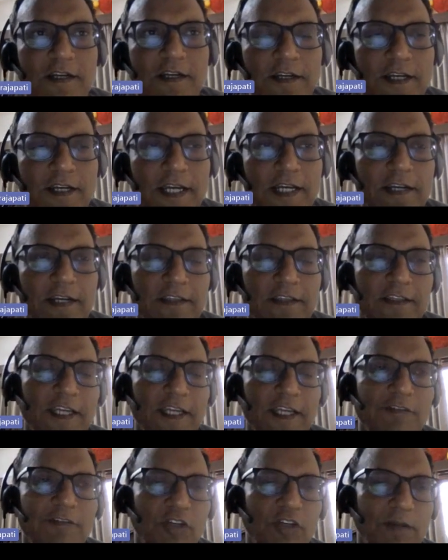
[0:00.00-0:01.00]
and they
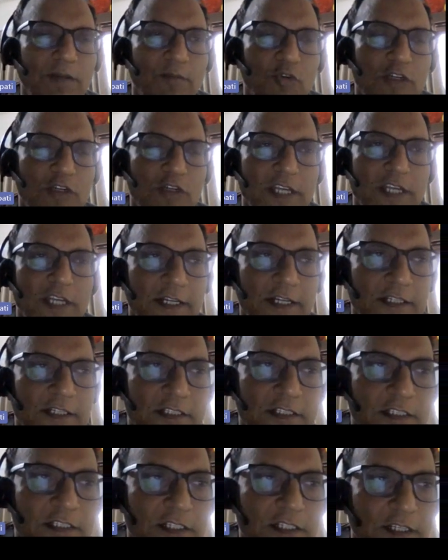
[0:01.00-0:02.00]
have a remote
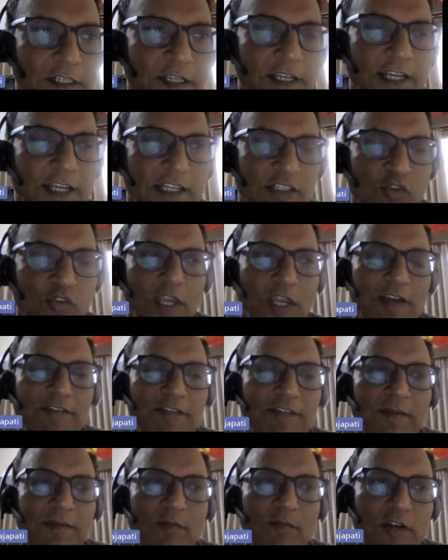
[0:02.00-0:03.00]
sites. And so
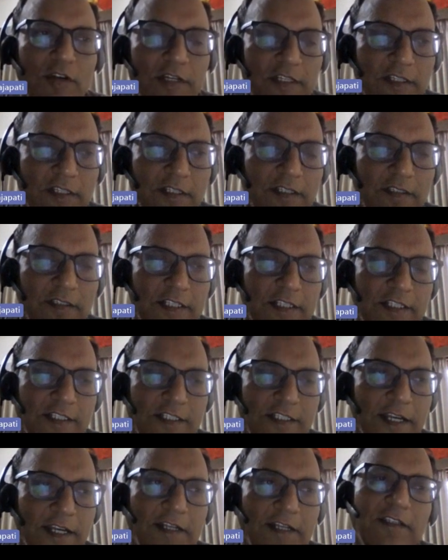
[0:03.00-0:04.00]
every morning they
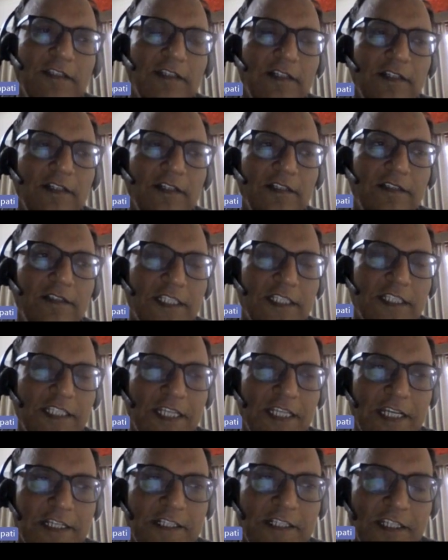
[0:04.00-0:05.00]
send the
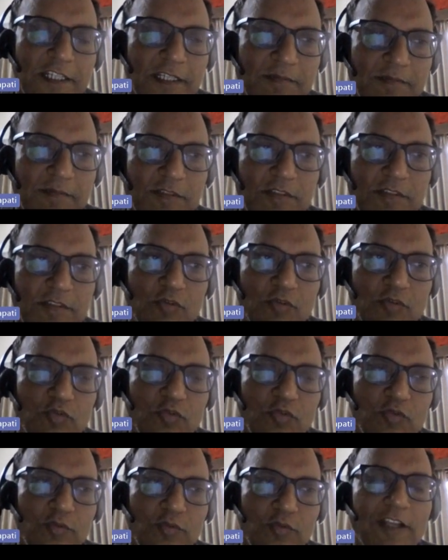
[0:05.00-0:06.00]
sales teams
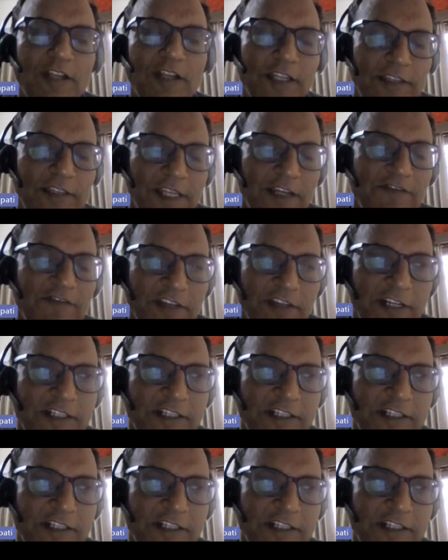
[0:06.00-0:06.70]
to their